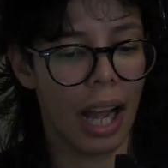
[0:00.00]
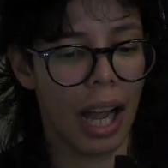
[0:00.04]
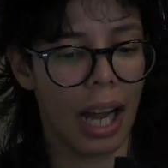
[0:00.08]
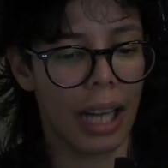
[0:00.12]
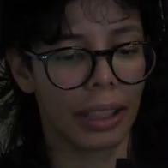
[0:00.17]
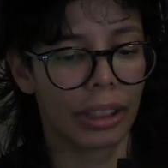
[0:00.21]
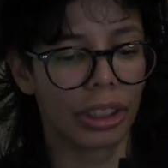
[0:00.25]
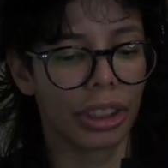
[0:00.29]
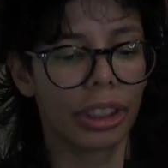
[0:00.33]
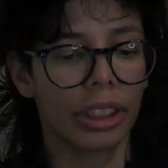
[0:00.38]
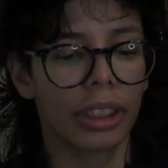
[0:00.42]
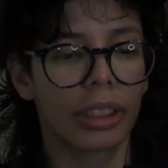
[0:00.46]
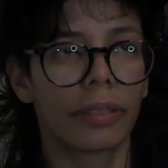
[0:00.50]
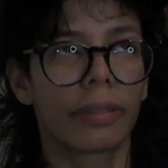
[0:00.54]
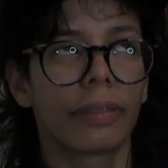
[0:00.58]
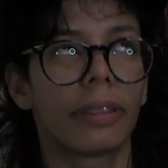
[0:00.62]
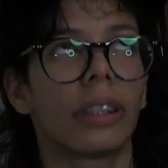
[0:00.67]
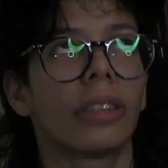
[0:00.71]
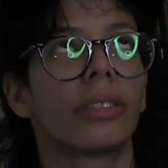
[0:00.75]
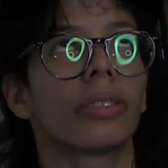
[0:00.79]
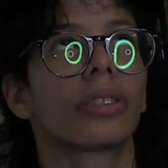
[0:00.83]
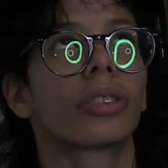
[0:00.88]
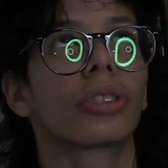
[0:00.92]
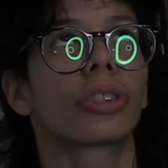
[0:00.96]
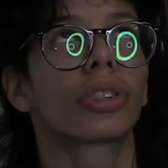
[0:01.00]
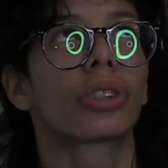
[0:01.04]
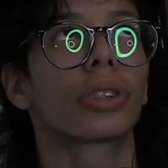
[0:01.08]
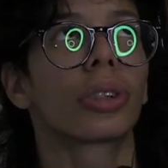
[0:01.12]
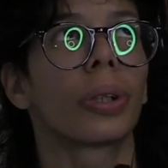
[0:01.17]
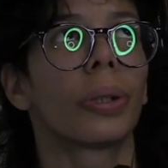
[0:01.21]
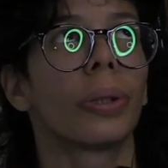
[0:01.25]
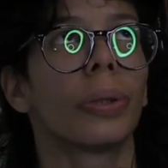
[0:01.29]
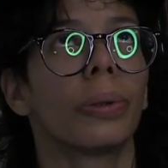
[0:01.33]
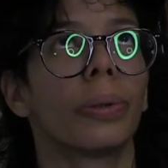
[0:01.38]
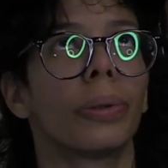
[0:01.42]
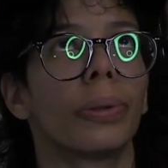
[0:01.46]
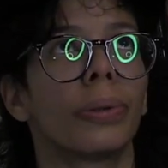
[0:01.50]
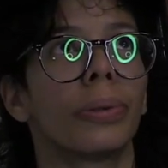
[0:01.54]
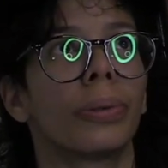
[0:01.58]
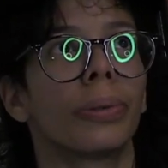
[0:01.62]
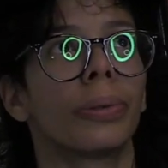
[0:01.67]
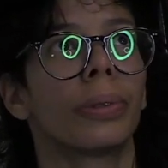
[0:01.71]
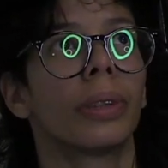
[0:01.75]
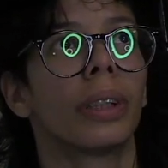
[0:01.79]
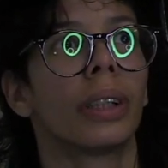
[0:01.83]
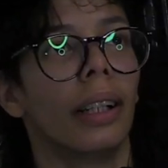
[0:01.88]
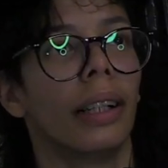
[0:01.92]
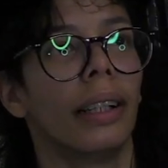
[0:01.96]
I just felt
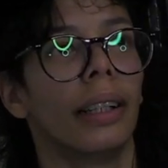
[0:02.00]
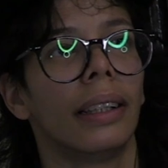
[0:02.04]
so...